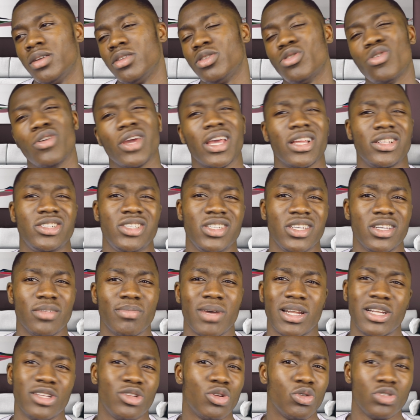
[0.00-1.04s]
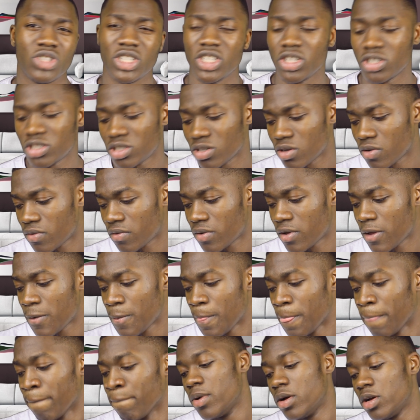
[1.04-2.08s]
don't get cheated, man, and don't cheat yourself.
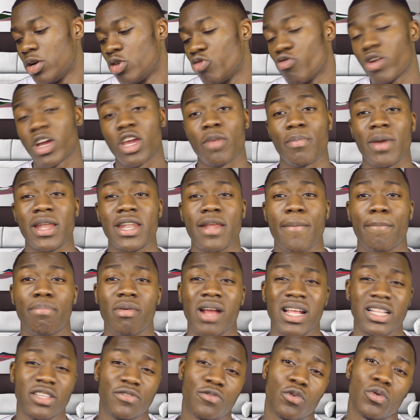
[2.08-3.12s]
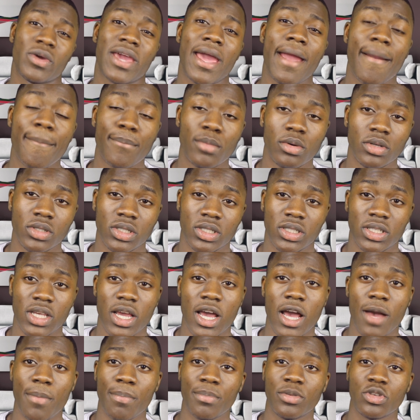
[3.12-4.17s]
Recommended brands for cameras.
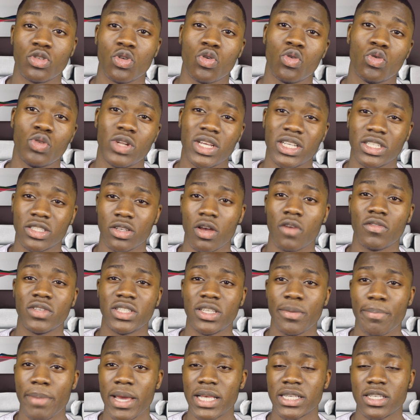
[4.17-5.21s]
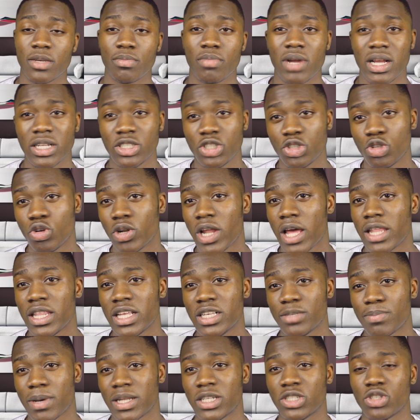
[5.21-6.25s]
So there's obviously basic brands, you know, like
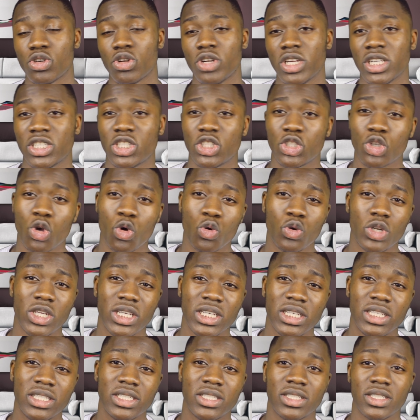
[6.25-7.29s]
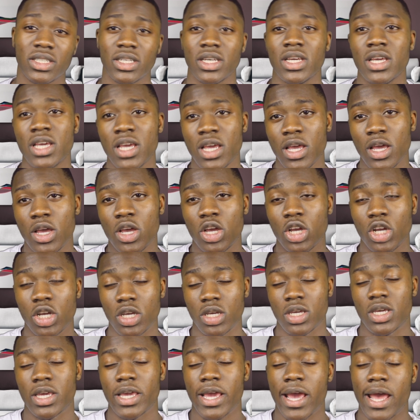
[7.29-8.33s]
there's Panasonic, Sony's,
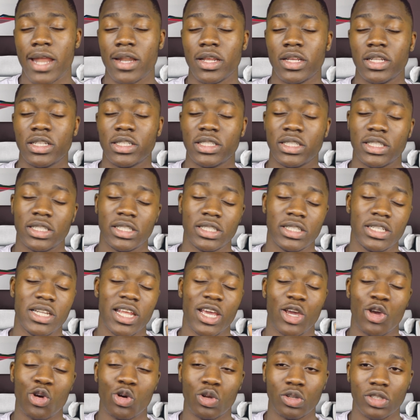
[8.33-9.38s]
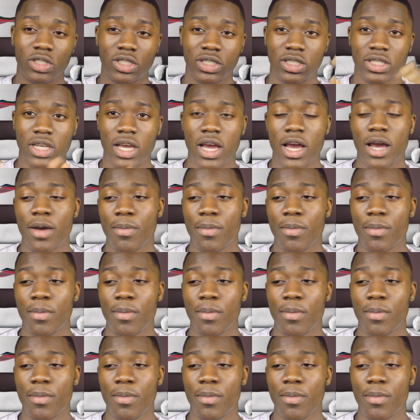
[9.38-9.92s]
Canons and Nikons.